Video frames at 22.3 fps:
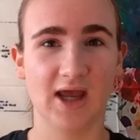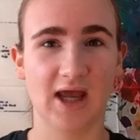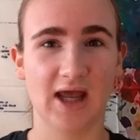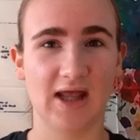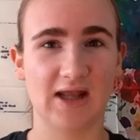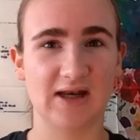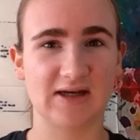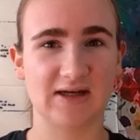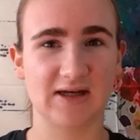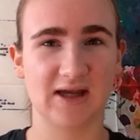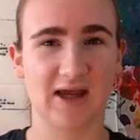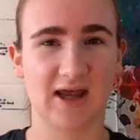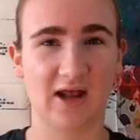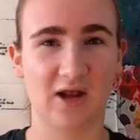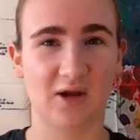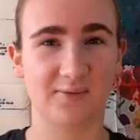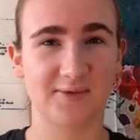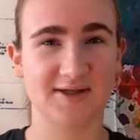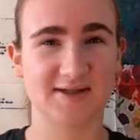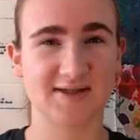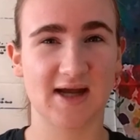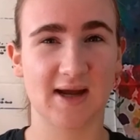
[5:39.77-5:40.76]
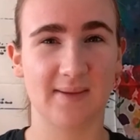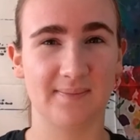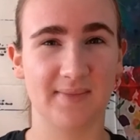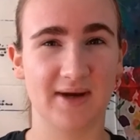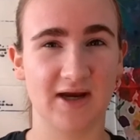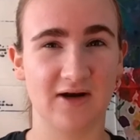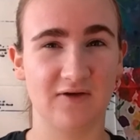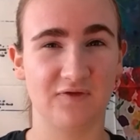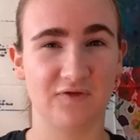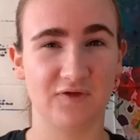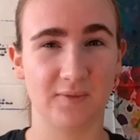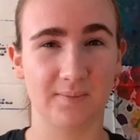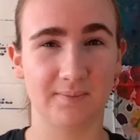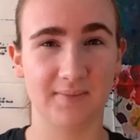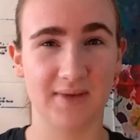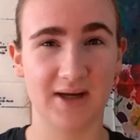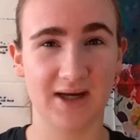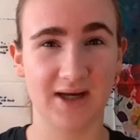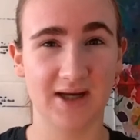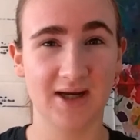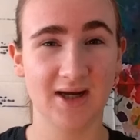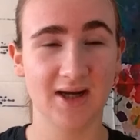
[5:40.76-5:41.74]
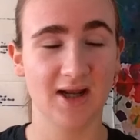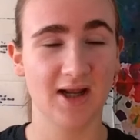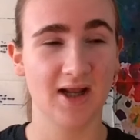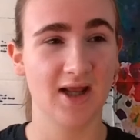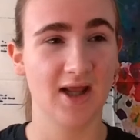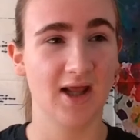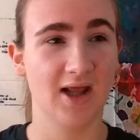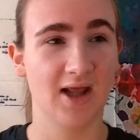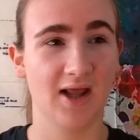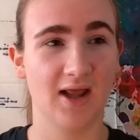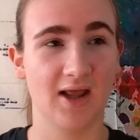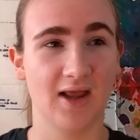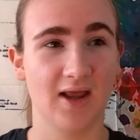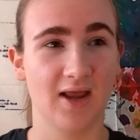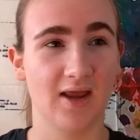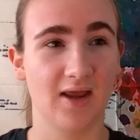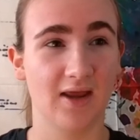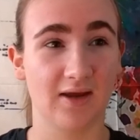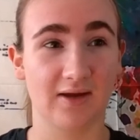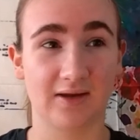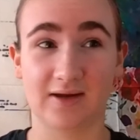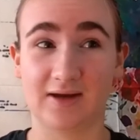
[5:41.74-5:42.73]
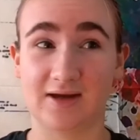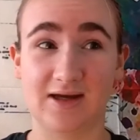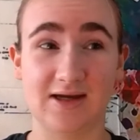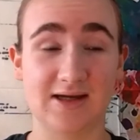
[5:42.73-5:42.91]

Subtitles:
and hell was not made for me,